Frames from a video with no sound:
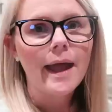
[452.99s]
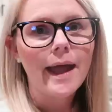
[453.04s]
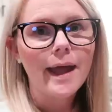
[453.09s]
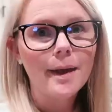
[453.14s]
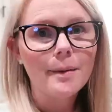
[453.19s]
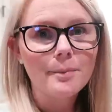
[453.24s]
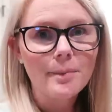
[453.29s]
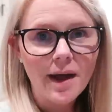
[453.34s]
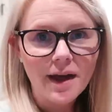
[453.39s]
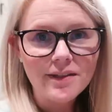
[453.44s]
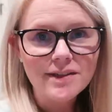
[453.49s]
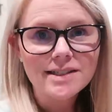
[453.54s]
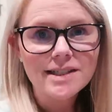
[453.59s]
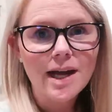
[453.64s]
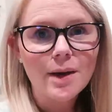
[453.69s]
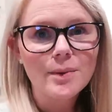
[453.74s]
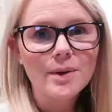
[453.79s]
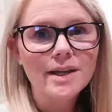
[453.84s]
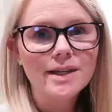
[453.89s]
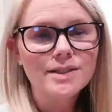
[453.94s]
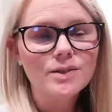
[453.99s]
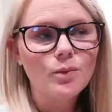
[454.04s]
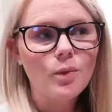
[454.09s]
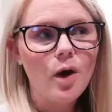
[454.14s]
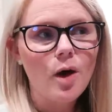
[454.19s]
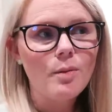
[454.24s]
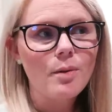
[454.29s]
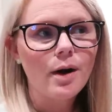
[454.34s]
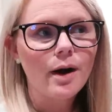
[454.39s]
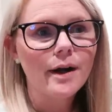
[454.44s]
And by the time we get to
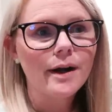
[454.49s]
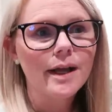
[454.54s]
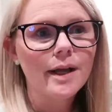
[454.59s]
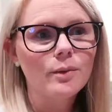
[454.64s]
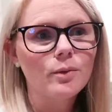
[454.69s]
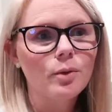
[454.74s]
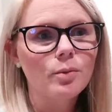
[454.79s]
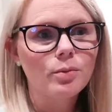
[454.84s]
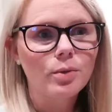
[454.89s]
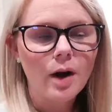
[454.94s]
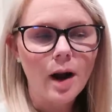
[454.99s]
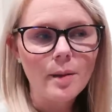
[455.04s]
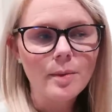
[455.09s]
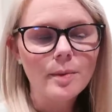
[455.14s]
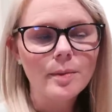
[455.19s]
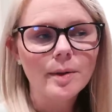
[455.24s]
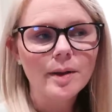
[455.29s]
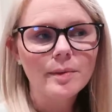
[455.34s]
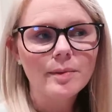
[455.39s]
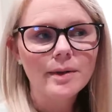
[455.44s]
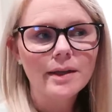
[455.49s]
Walmart, it will probably